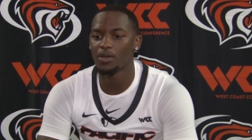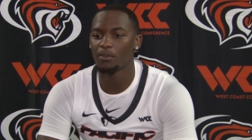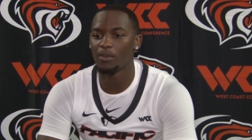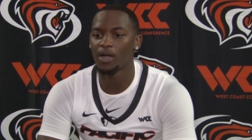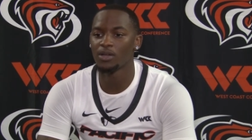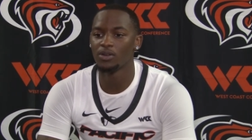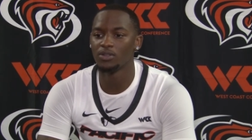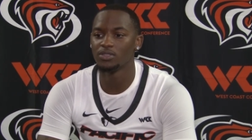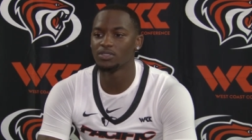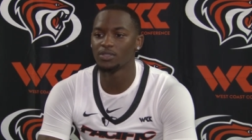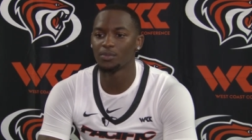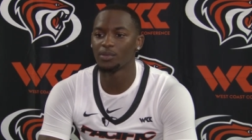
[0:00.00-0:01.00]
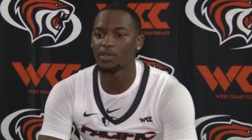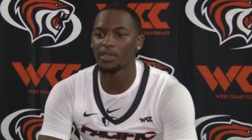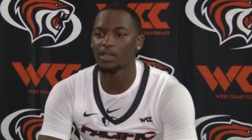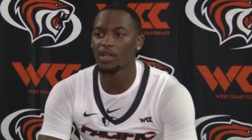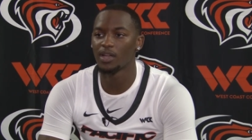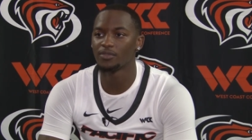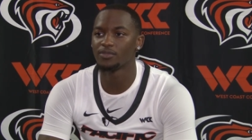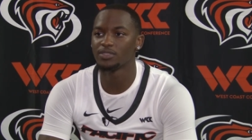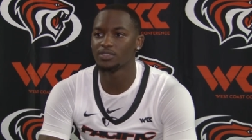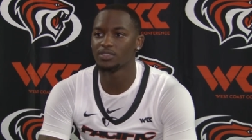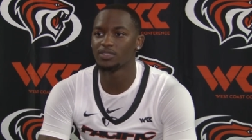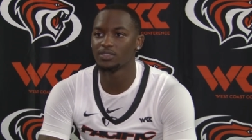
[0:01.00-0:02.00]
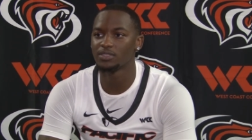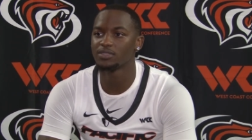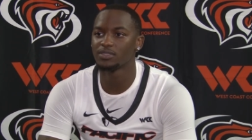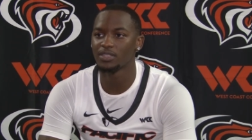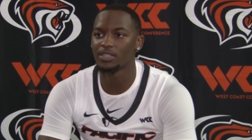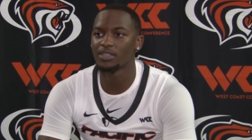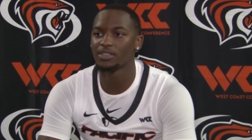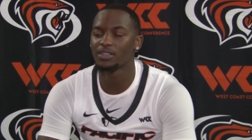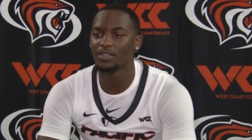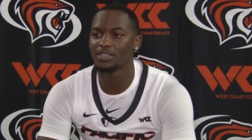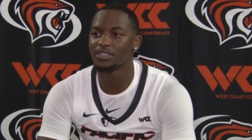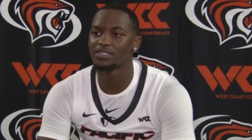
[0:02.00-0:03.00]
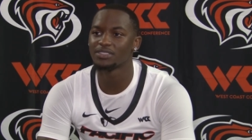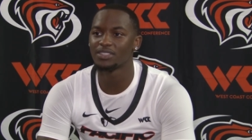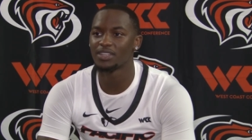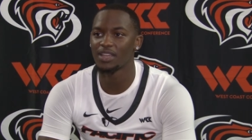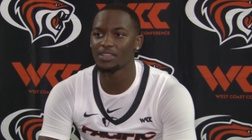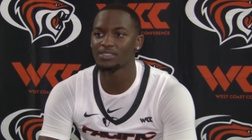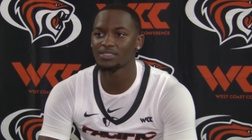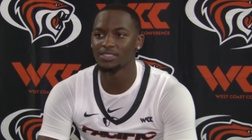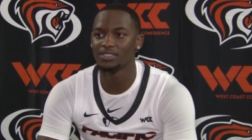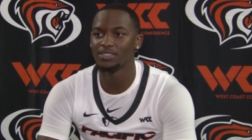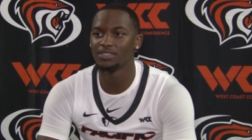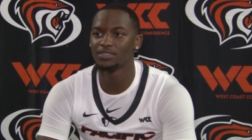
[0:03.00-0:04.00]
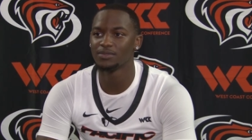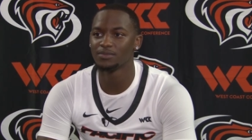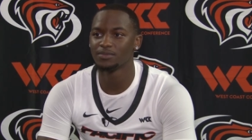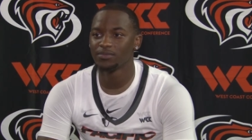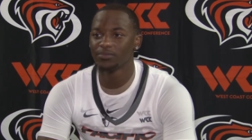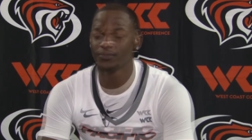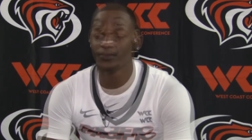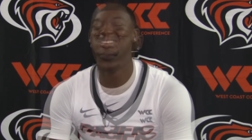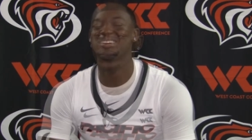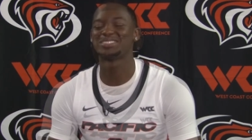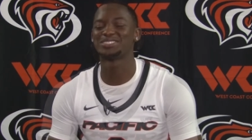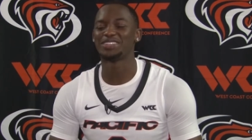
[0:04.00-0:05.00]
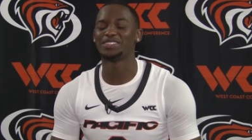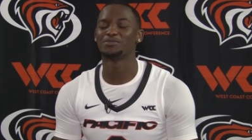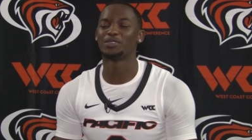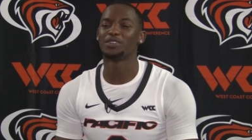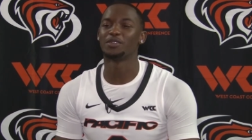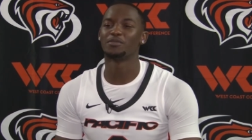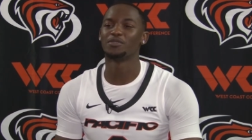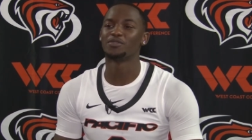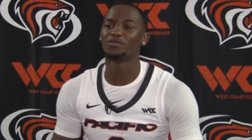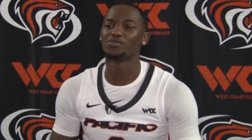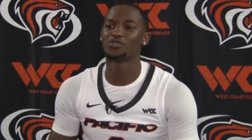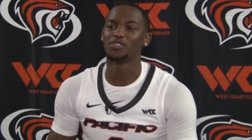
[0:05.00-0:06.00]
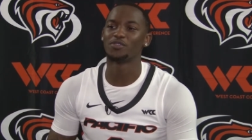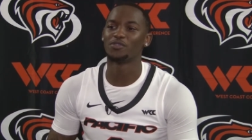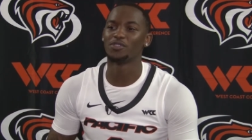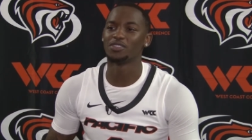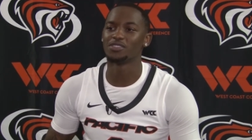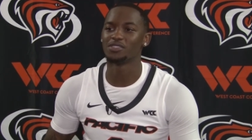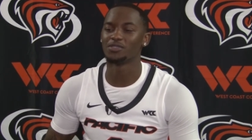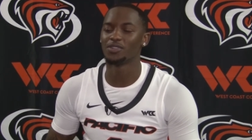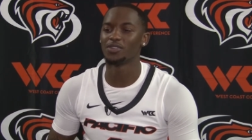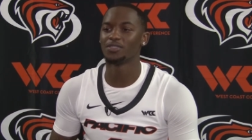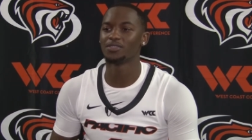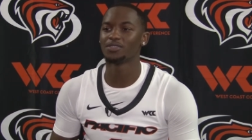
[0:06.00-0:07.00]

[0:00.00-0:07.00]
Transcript: my goal is to play in conference and to get a get us in a nice seeding. So I changed my number from 24 to zero.